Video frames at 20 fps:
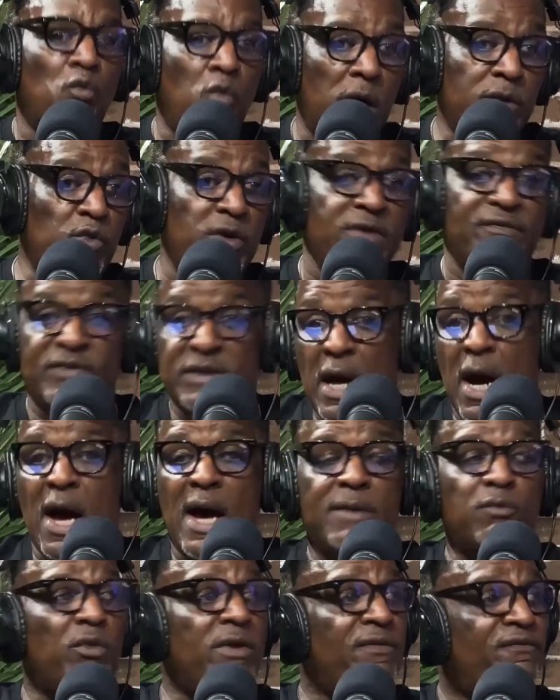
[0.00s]
what we've
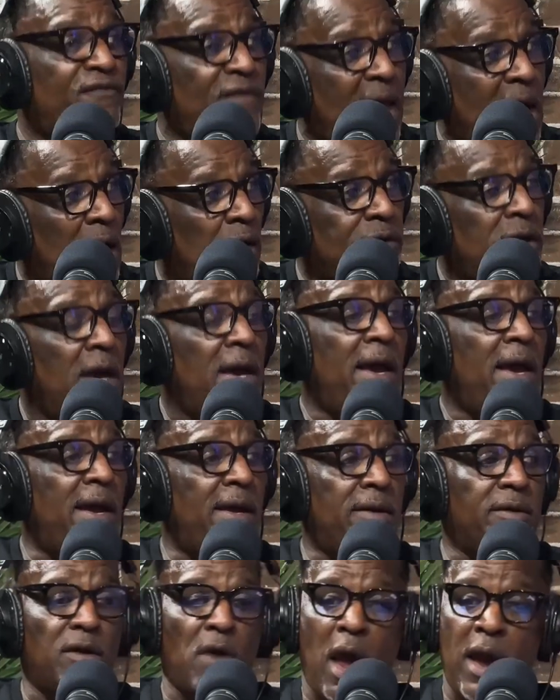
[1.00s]
done, we found
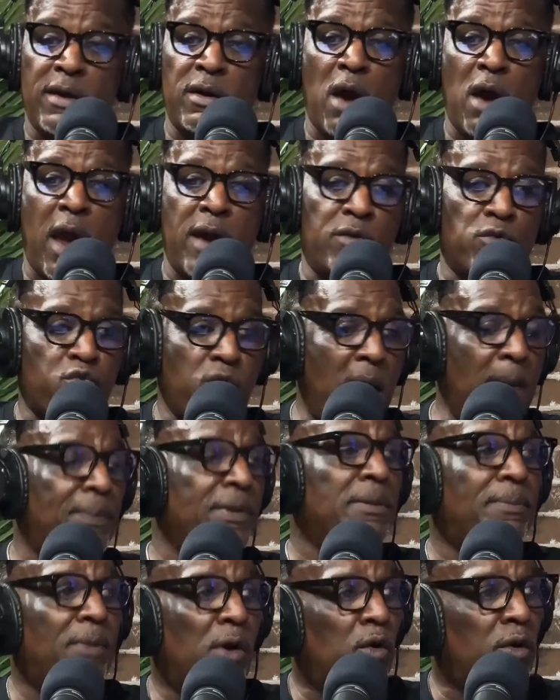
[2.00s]
a
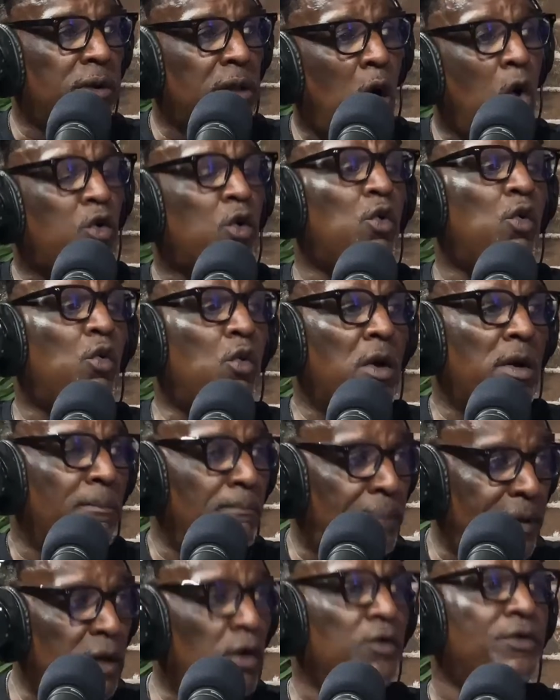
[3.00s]
reputable local
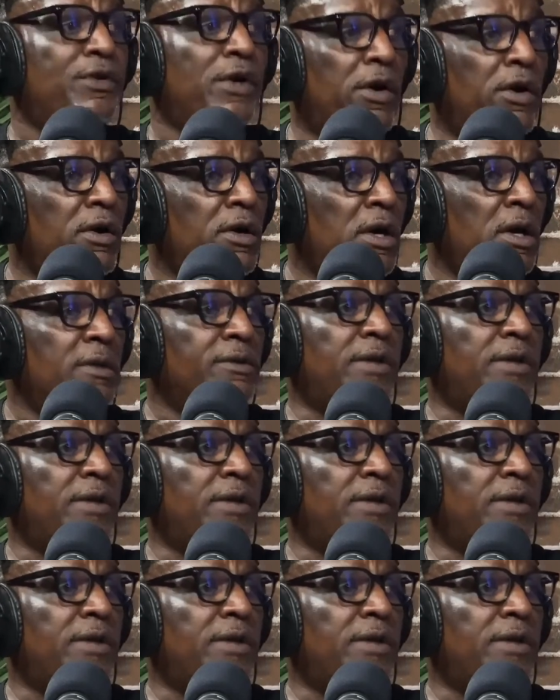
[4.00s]
builder